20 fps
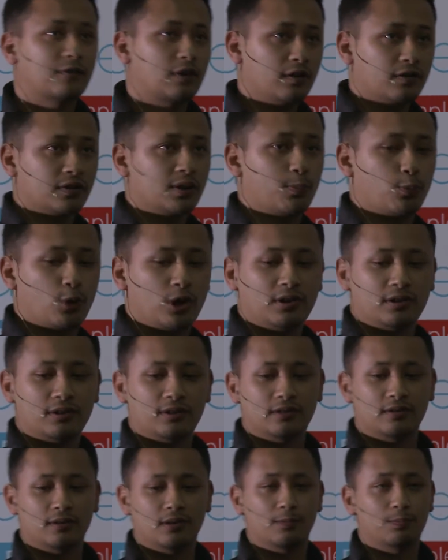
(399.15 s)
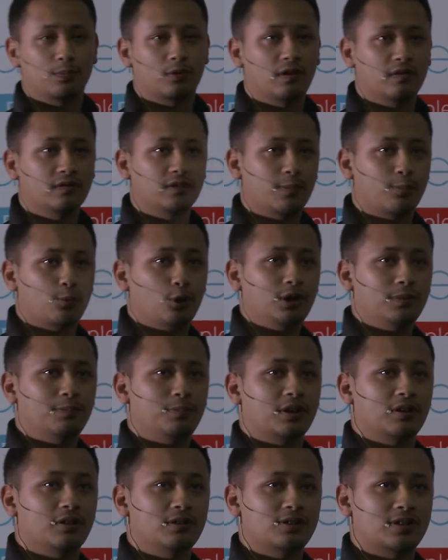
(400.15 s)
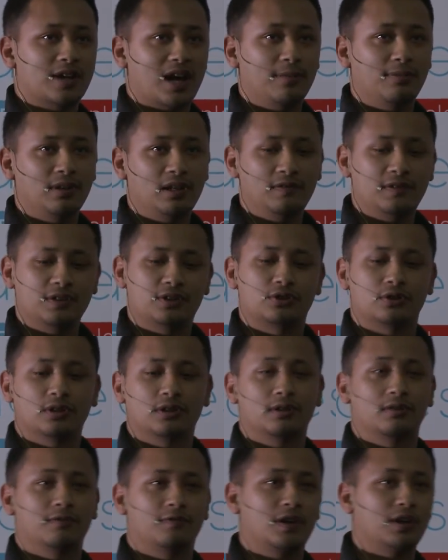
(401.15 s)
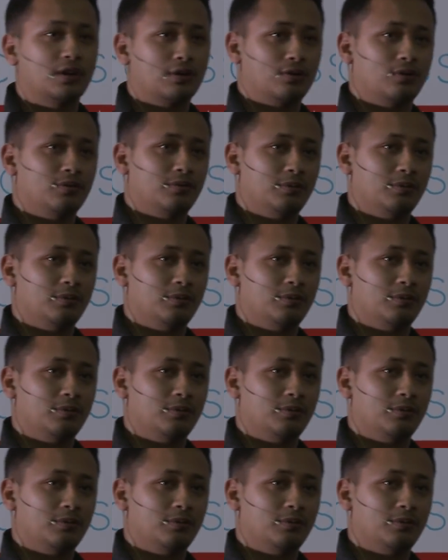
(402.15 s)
covered the point because I believe it's a very